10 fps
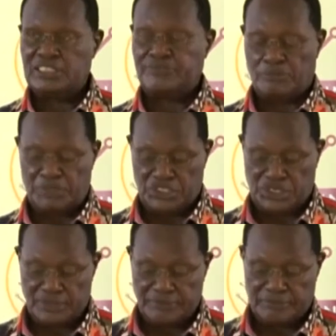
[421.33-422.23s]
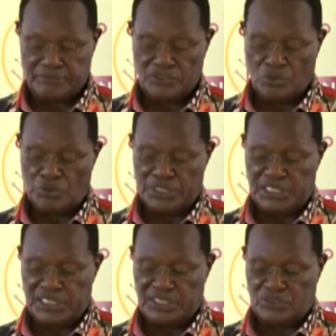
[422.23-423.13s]
transformation, we
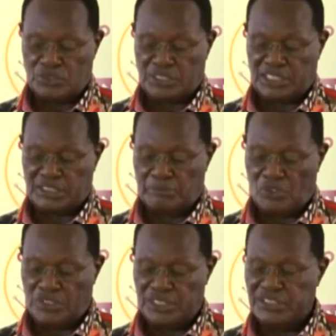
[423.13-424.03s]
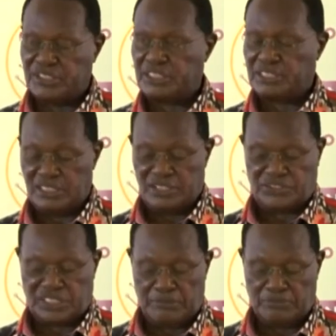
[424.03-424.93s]
need to create more interest in
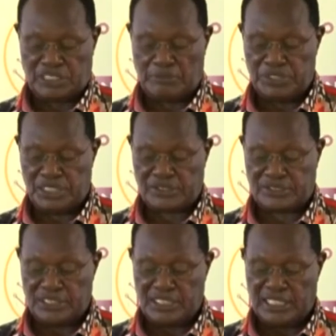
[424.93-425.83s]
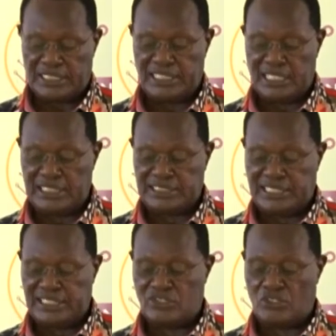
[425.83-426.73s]
STEM subjects and a
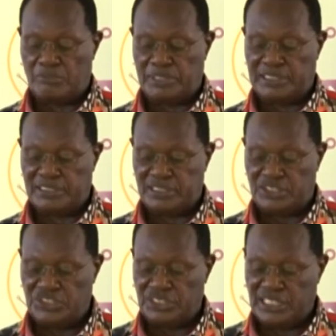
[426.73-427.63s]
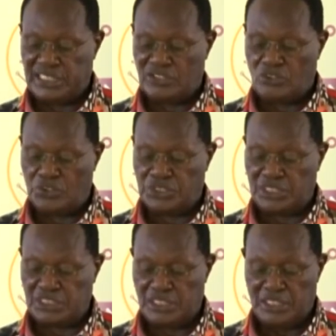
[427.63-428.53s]
larger enrollment in engineering
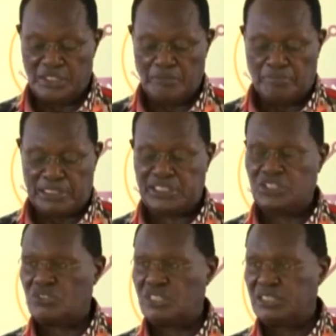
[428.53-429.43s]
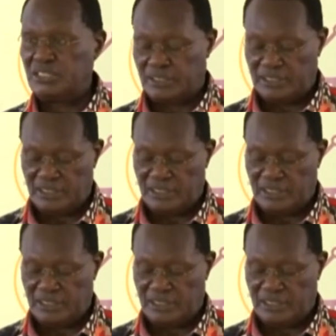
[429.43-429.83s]
courses, particularly